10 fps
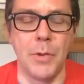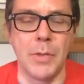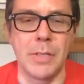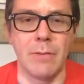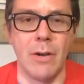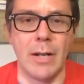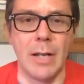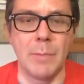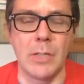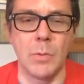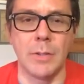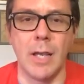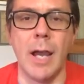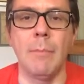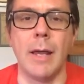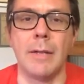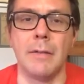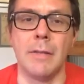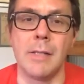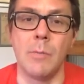those 7 or 8 clips into a timeline,
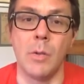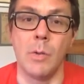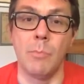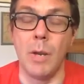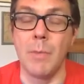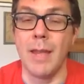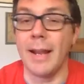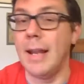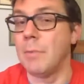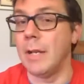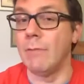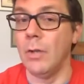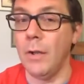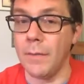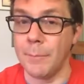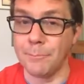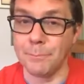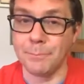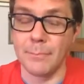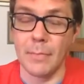and then somebody with Premiere Clip can have a look at them,
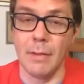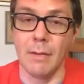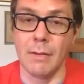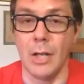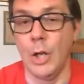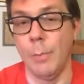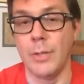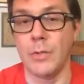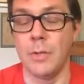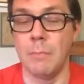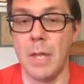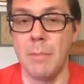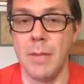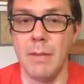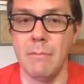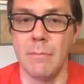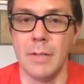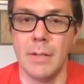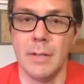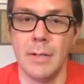can comment on them maybe.
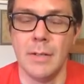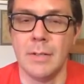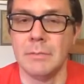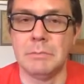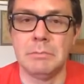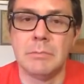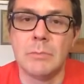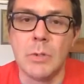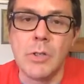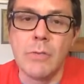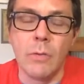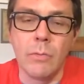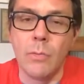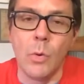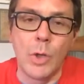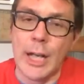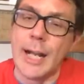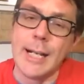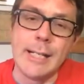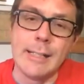Useful for
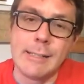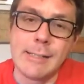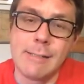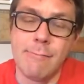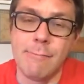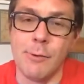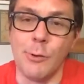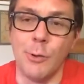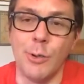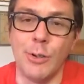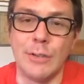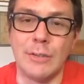clients, for,